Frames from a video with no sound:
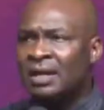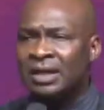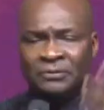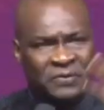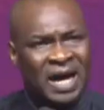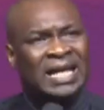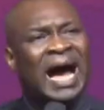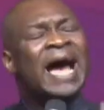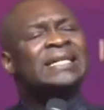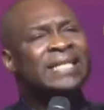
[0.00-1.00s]
the father
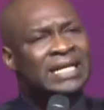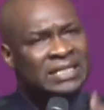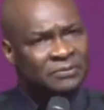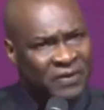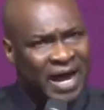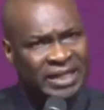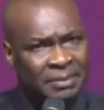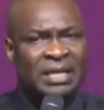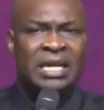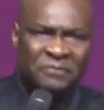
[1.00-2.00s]
identified
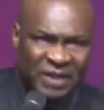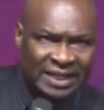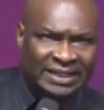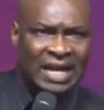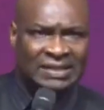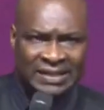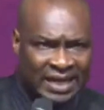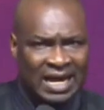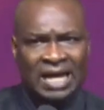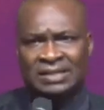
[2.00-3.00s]
him even in that
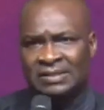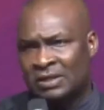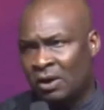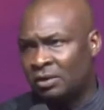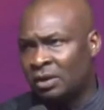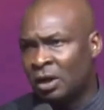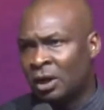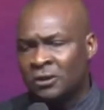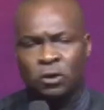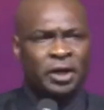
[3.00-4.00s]
state as a son.
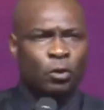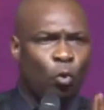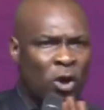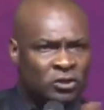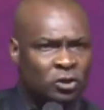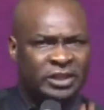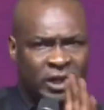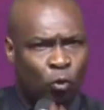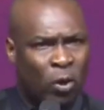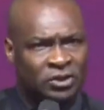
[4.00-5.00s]
So it was not a
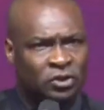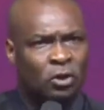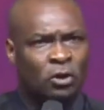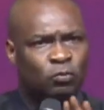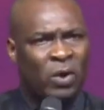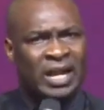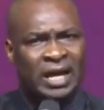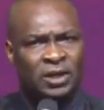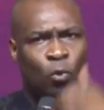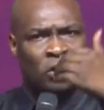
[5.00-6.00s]
question of whether
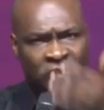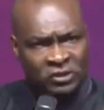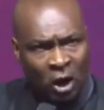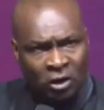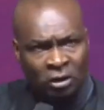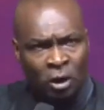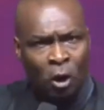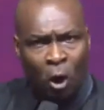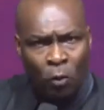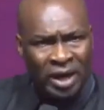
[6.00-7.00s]
he was son
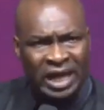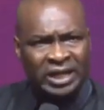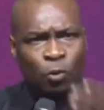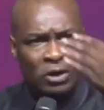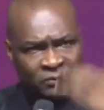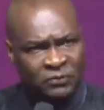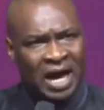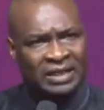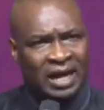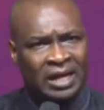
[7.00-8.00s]
or whether he was
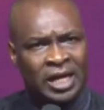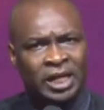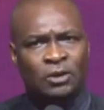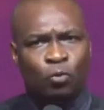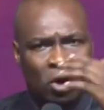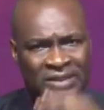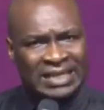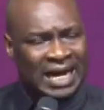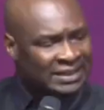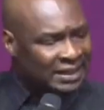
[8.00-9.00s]
father. It was
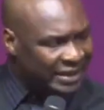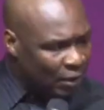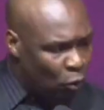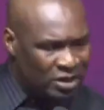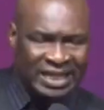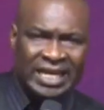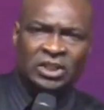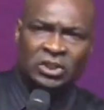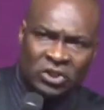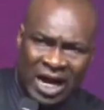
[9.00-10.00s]
that there was a
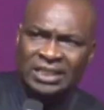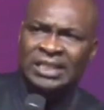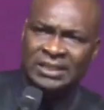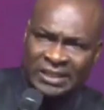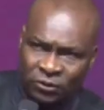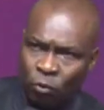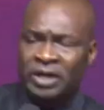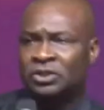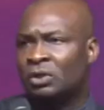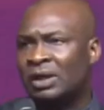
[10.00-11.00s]
tragic
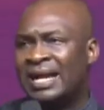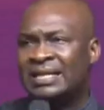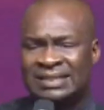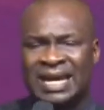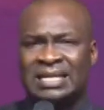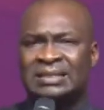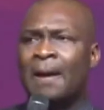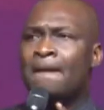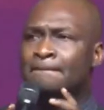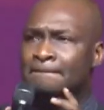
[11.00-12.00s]
situation. And he says,
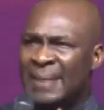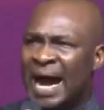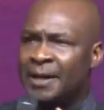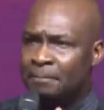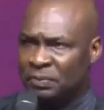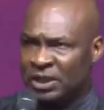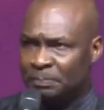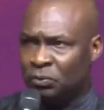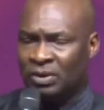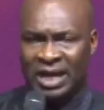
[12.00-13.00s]
my
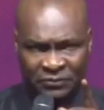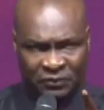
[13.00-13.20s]
people. Let's